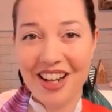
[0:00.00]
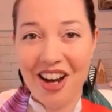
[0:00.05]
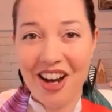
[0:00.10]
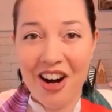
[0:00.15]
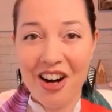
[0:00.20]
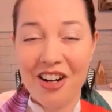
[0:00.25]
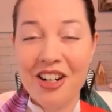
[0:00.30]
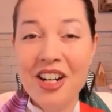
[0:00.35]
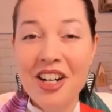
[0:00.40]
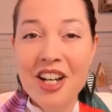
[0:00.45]

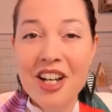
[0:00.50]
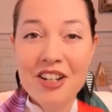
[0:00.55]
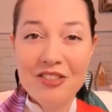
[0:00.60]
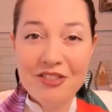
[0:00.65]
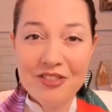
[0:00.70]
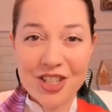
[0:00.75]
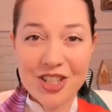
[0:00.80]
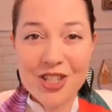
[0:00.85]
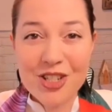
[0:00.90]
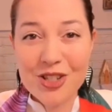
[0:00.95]
our
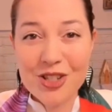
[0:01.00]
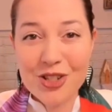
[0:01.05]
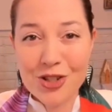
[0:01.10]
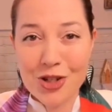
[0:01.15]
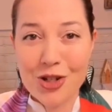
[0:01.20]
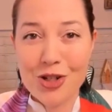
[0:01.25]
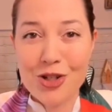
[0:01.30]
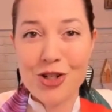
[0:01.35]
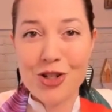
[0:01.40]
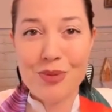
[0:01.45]
first
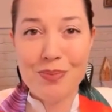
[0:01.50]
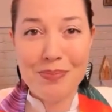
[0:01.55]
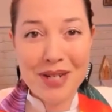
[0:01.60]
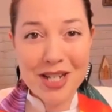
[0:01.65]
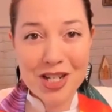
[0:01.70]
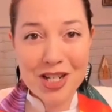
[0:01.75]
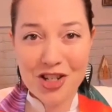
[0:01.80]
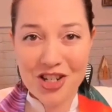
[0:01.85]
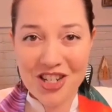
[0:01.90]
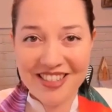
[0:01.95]
church
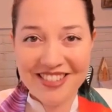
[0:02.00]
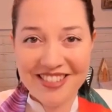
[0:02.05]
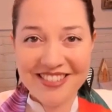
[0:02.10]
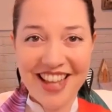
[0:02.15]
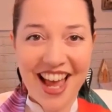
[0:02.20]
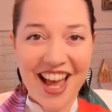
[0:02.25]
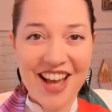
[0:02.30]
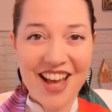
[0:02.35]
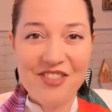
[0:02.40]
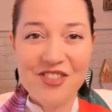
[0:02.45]
mission
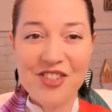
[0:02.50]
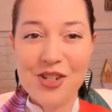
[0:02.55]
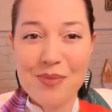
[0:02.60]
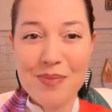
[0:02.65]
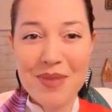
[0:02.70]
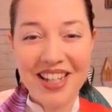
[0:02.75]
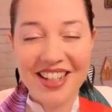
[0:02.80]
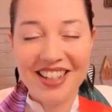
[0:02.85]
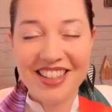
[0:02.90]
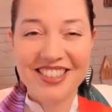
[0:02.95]
after
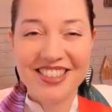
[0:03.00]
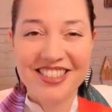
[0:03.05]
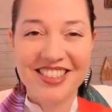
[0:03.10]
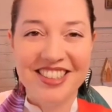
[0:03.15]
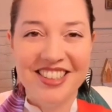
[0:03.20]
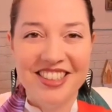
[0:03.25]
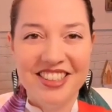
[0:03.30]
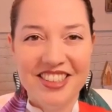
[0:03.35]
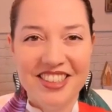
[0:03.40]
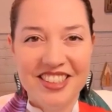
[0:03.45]
me.
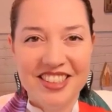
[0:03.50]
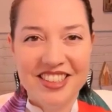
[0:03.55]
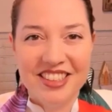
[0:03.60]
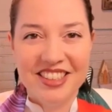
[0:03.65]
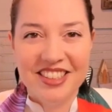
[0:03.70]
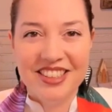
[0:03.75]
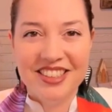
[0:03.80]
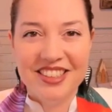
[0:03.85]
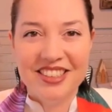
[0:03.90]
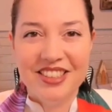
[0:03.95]

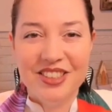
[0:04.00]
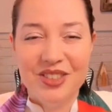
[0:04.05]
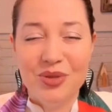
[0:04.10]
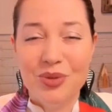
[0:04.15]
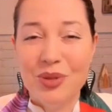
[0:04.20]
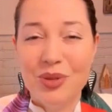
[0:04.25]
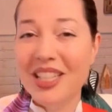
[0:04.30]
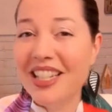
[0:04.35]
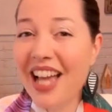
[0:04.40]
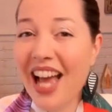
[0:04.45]

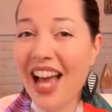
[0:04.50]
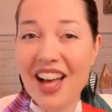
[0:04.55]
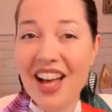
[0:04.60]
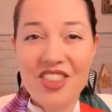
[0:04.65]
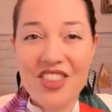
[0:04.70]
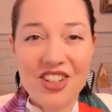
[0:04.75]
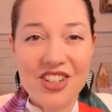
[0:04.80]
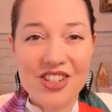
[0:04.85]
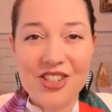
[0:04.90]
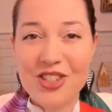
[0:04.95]
We
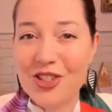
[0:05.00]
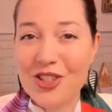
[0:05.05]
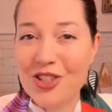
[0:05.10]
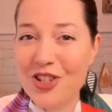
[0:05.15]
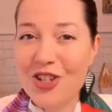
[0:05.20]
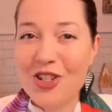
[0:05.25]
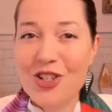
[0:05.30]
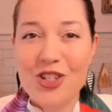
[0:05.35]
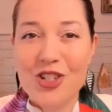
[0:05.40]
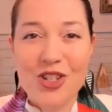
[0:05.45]
gather to
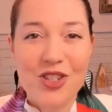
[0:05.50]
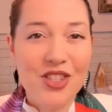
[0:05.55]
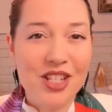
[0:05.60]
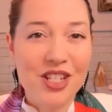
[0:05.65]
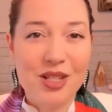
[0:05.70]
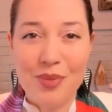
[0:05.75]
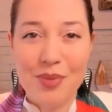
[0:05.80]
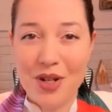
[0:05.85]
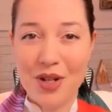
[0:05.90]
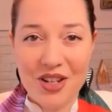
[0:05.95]
nurture the
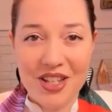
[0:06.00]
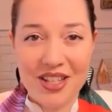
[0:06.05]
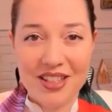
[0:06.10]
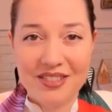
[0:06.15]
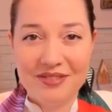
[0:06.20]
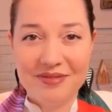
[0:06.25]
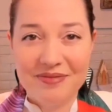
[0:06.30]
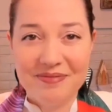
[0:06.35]
spirit,